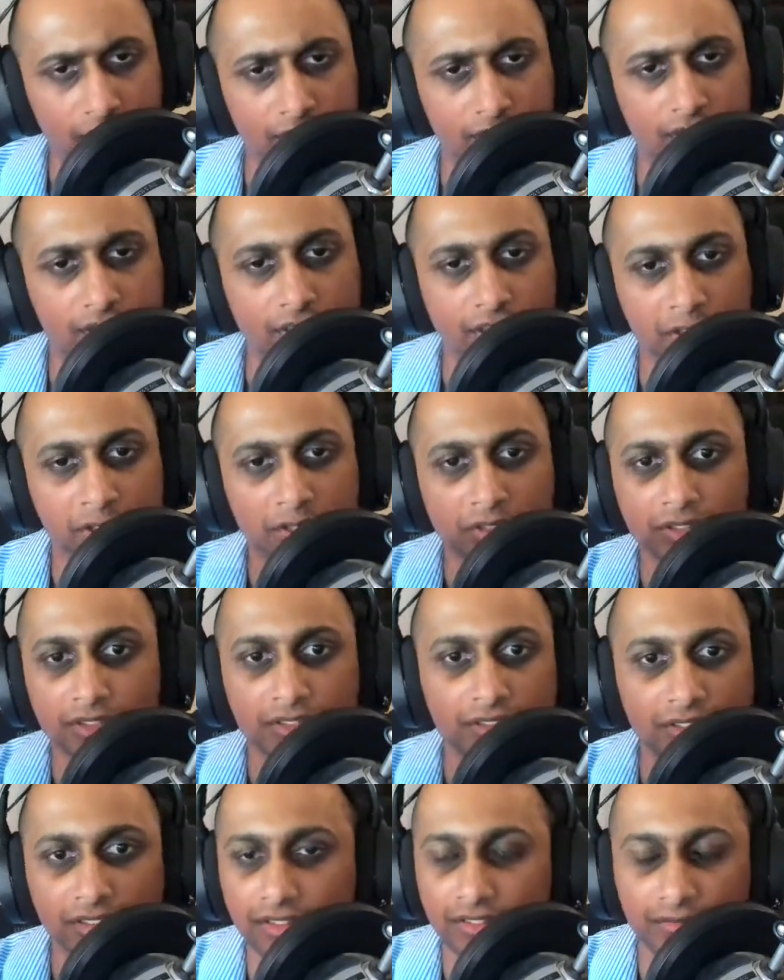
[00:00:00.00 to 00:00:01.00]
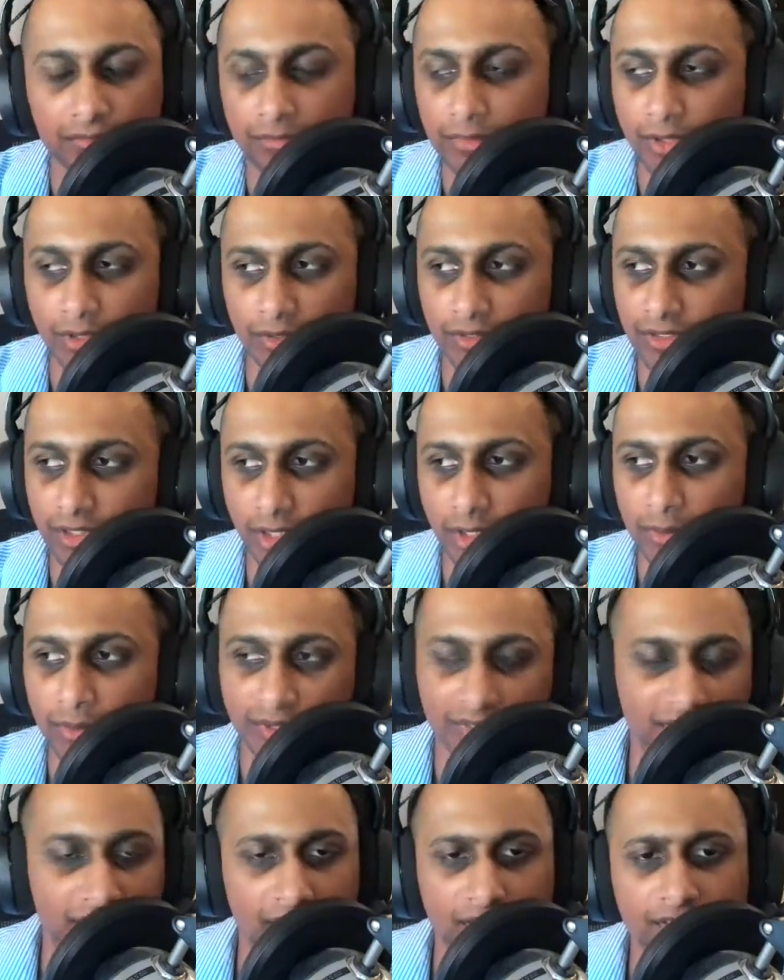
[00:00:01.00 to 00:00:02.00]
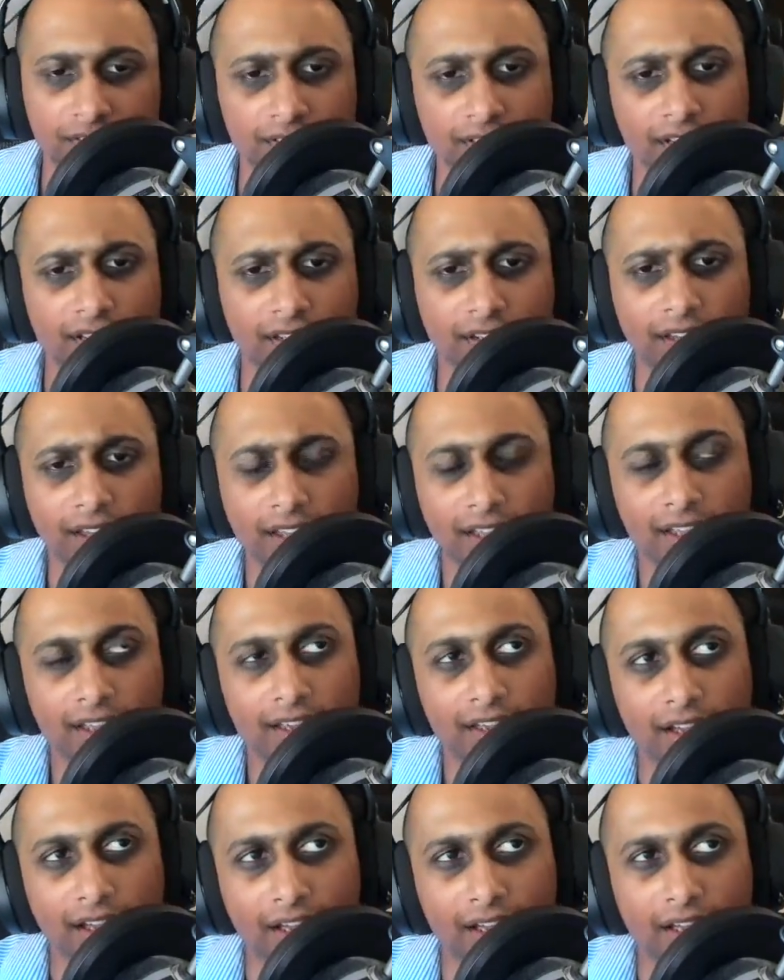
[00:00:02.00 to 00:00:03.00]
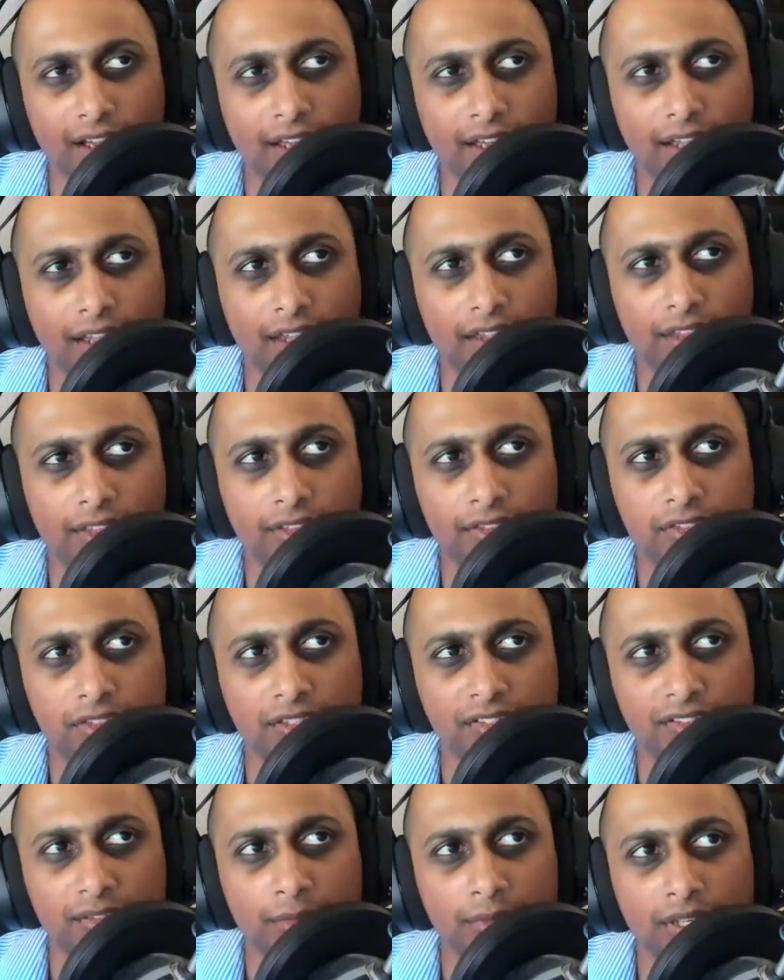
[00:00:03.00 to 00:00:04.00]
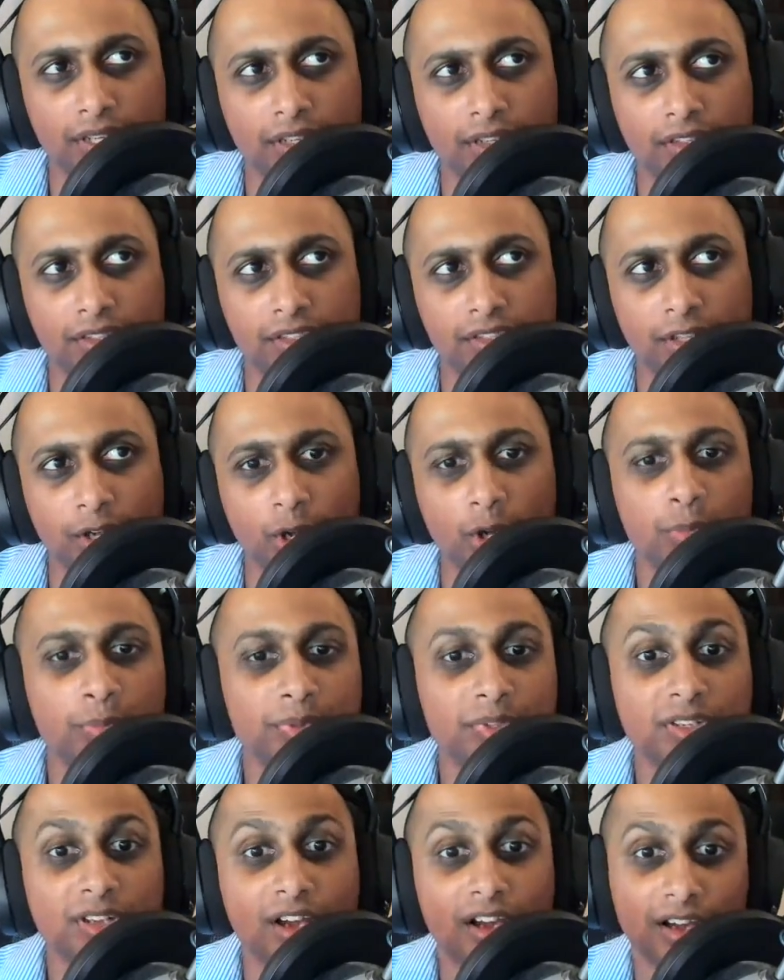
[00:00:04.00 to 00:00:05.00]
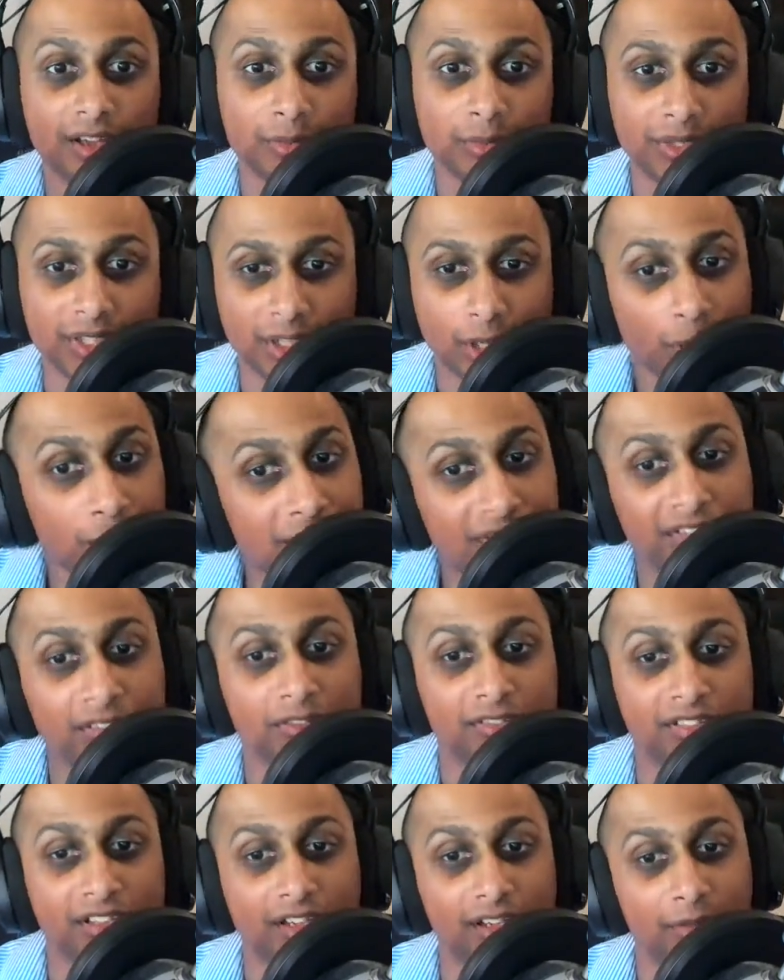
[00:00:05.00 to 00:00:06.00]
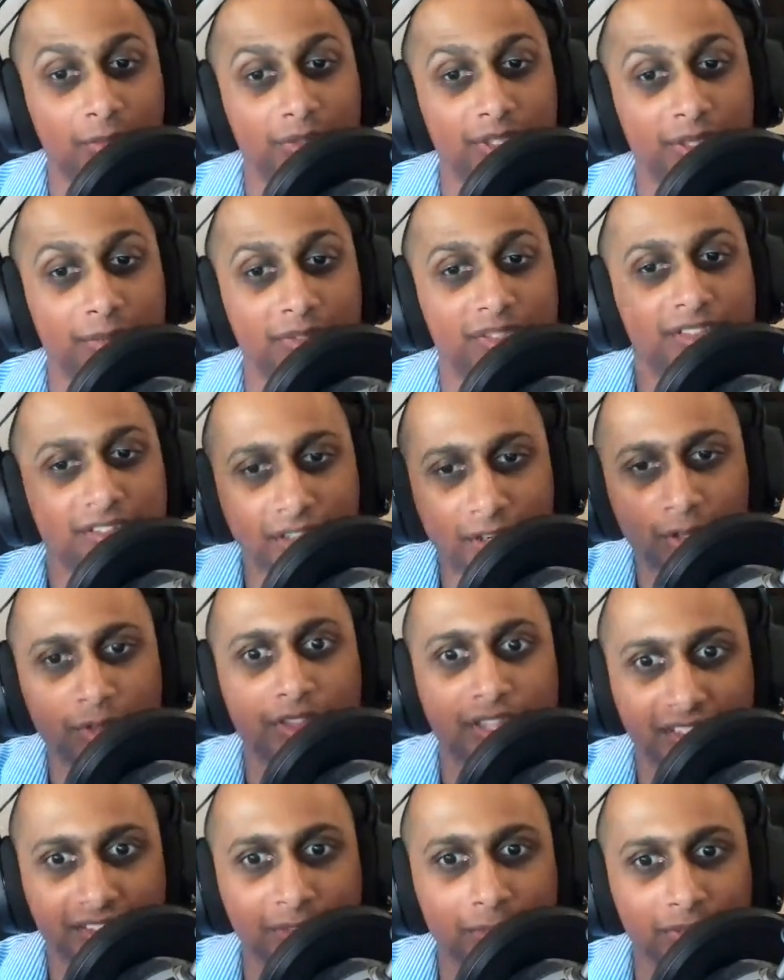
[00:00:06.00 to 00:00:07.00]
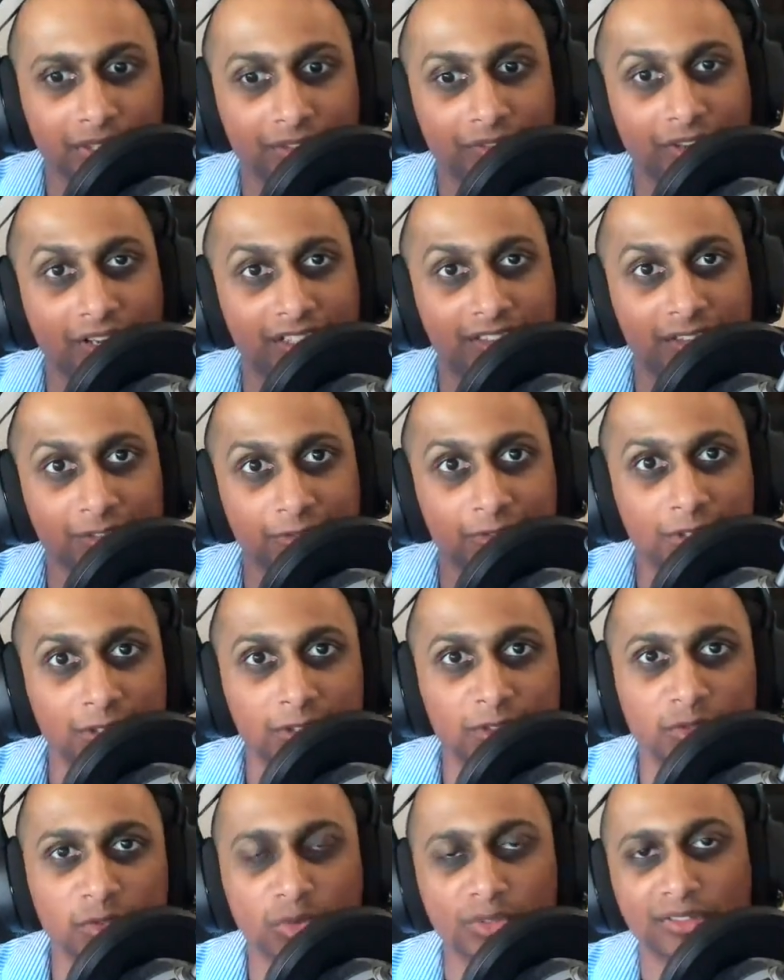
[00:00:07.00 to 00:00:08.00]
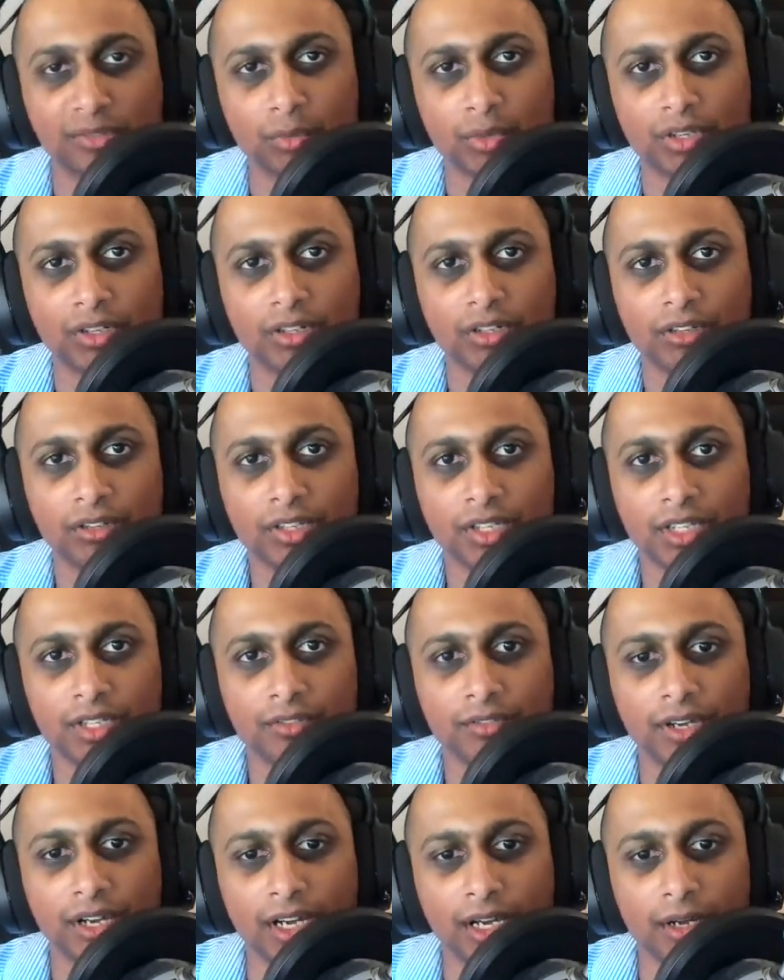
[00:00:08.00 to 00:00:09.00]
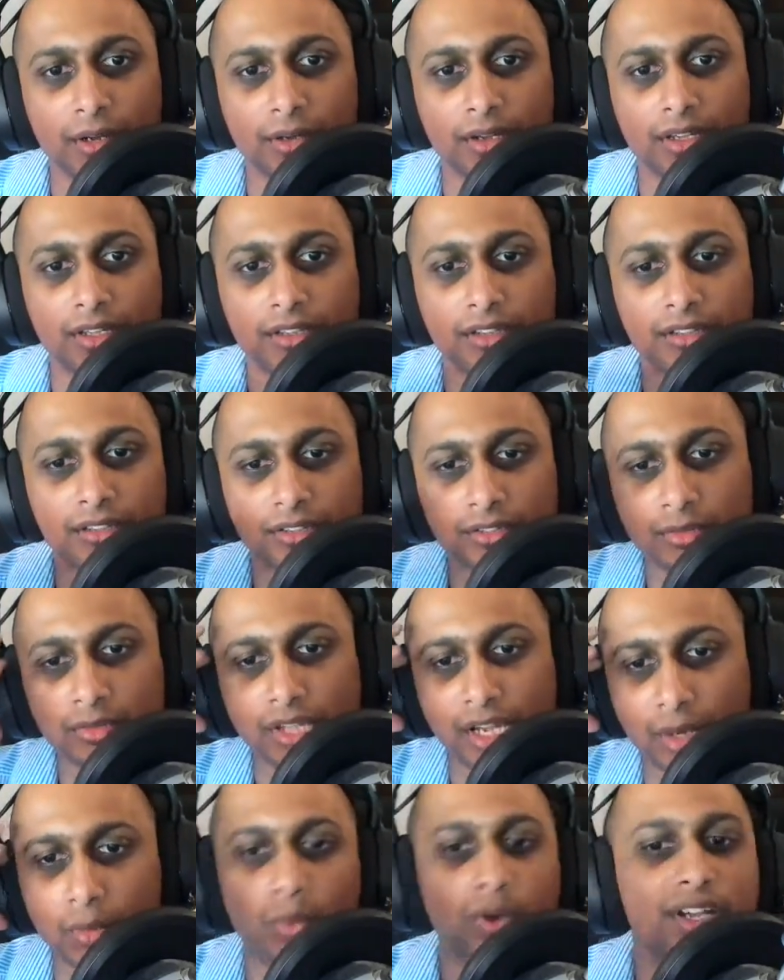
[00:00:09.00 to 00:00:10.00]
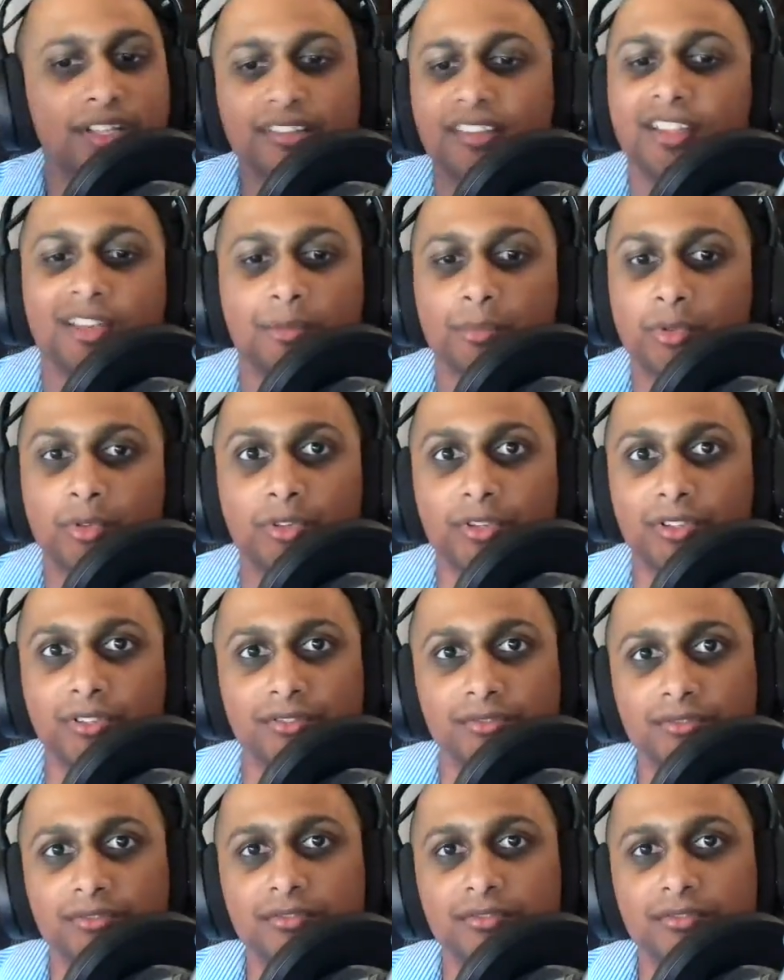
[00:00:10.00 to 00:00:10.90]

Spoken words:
to touch on, just to help us understand, just around open hardware, open source hardware, because I know that's a big factor for you as well. And like, why is that important?